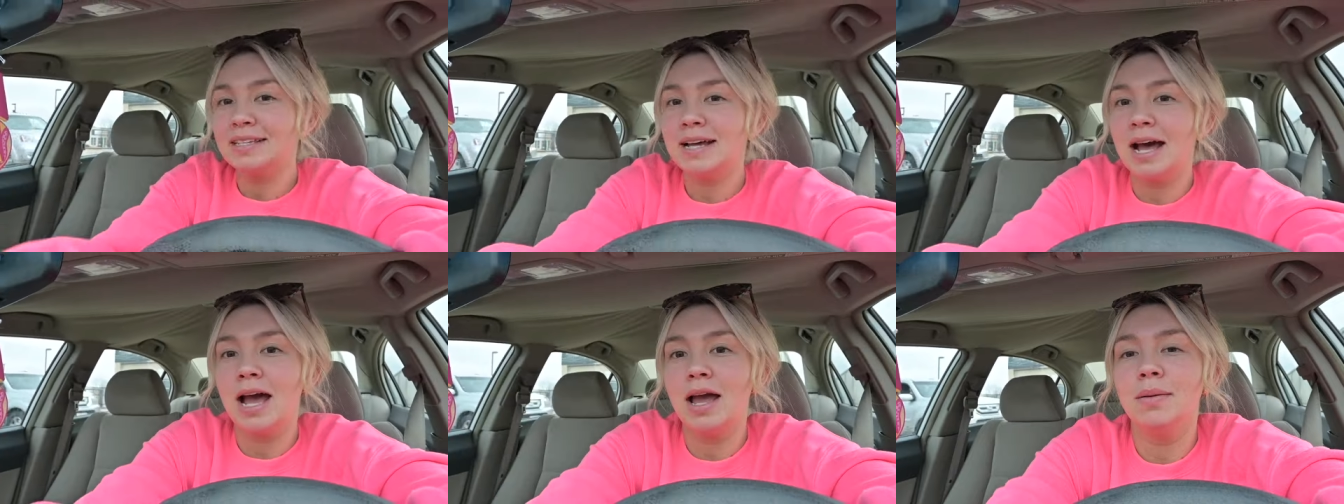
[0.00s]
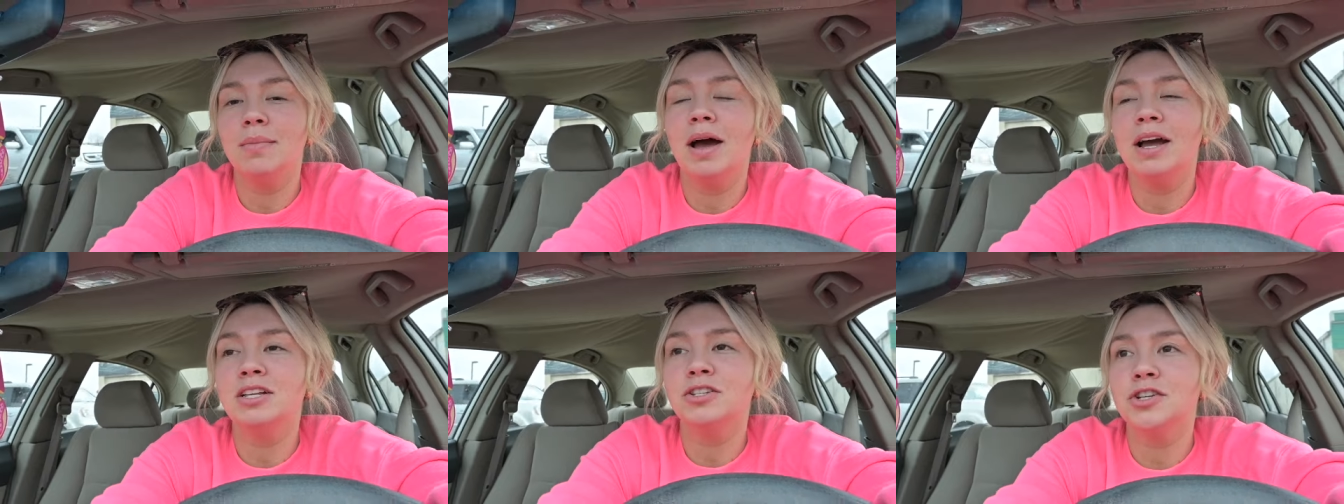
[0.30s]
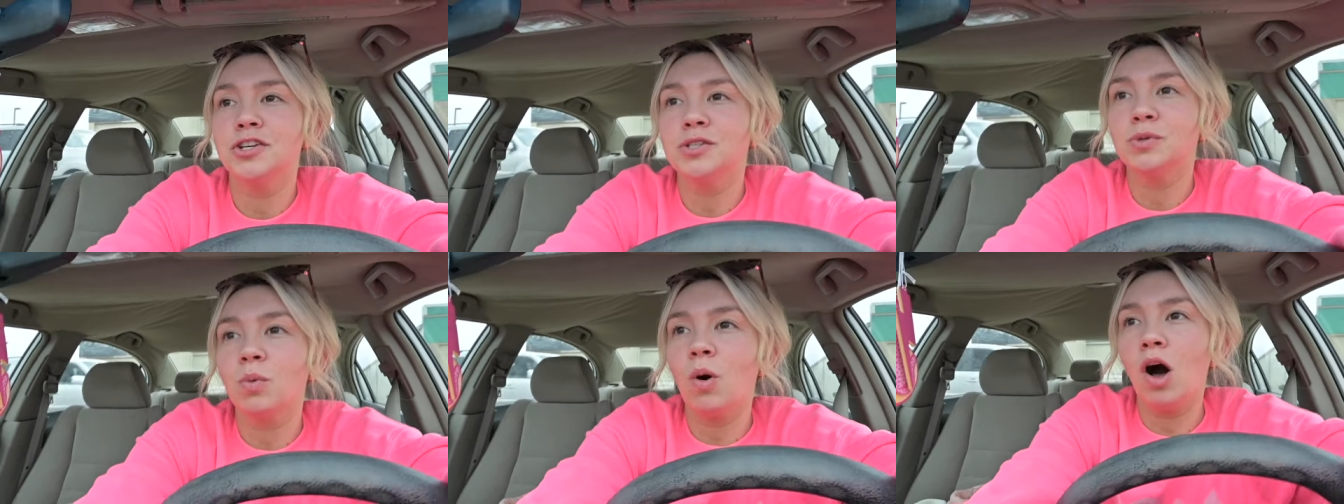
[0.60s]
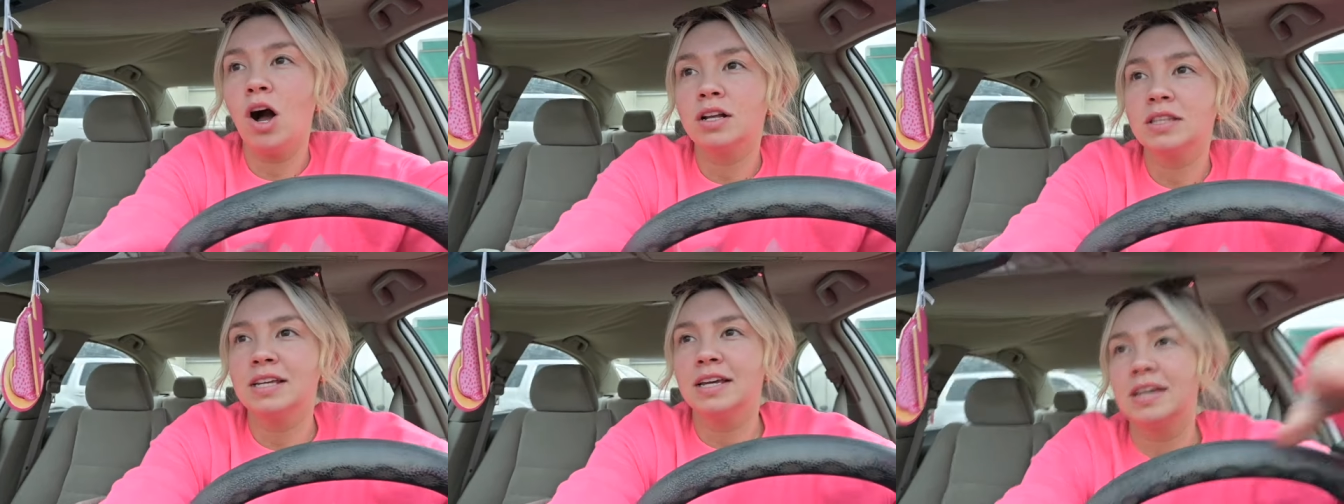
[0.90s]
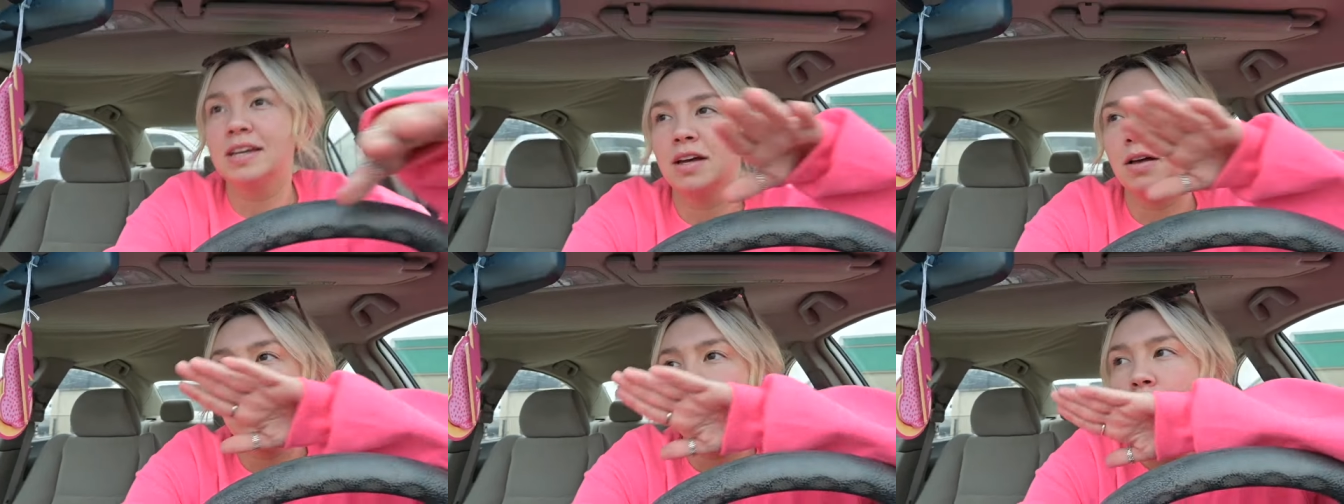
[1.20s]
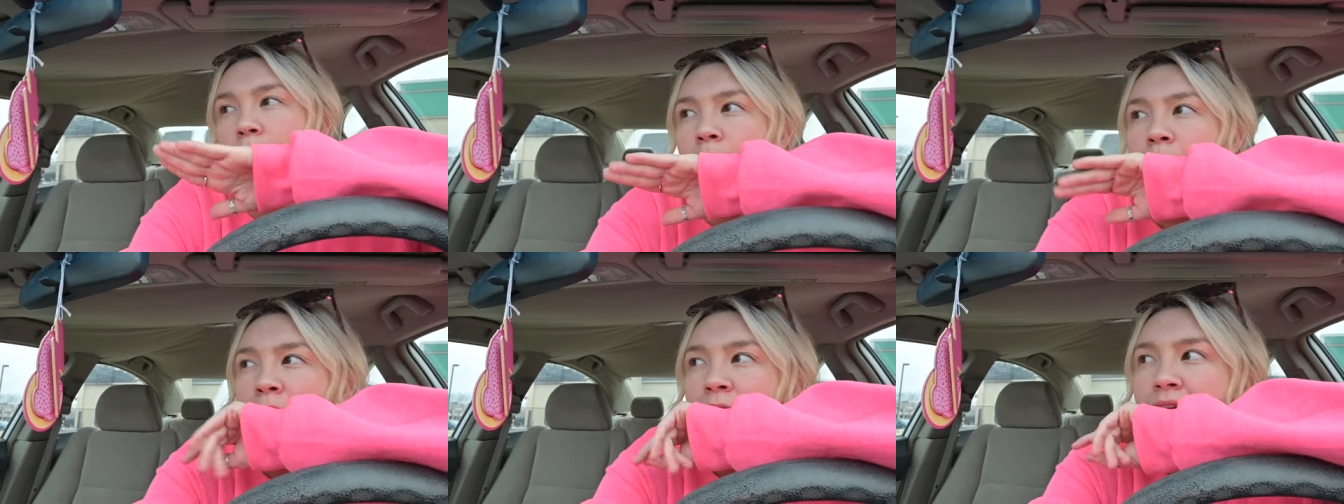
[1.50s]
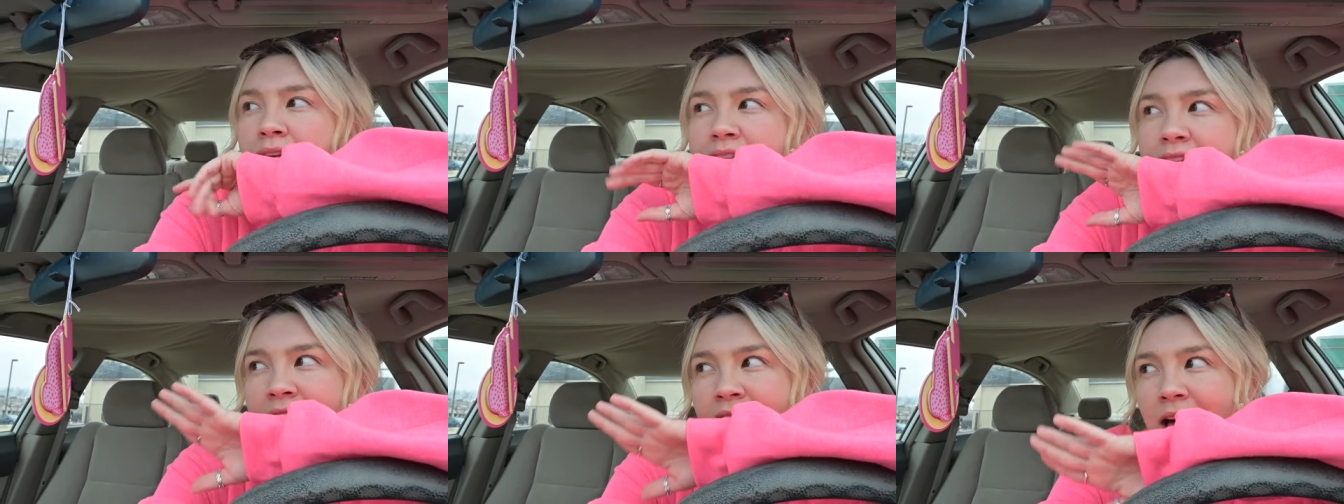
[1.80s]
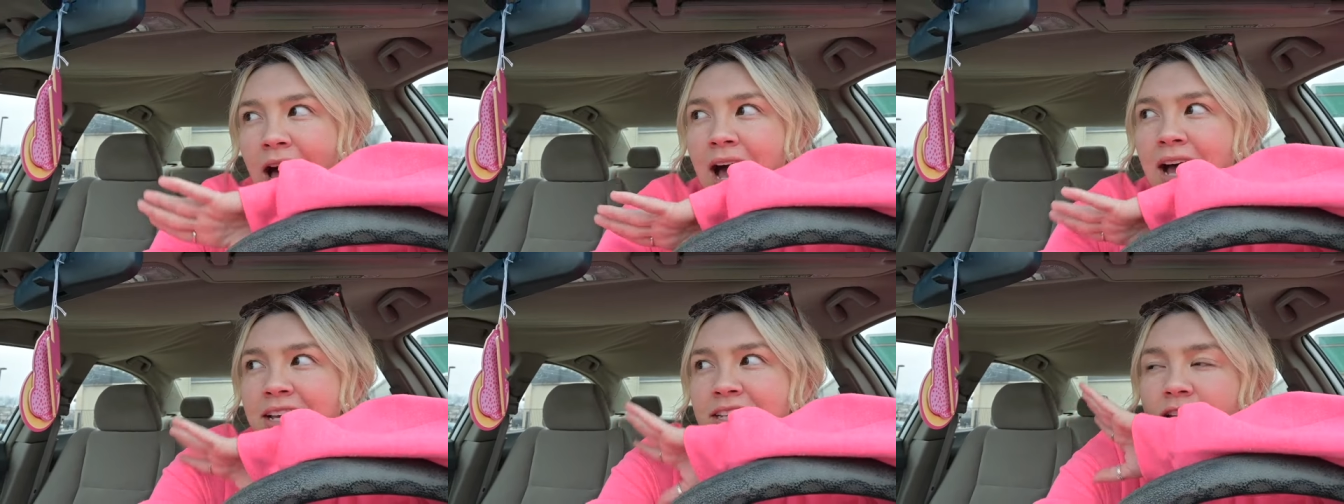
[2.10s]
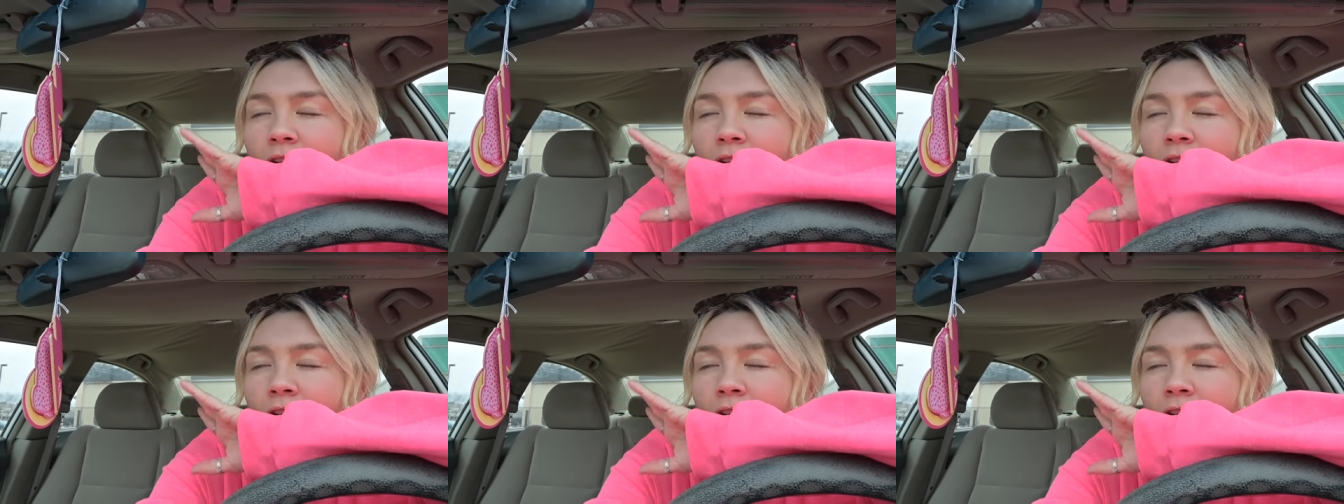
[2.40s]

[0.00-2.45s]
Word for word: time. I just walked like Maria's class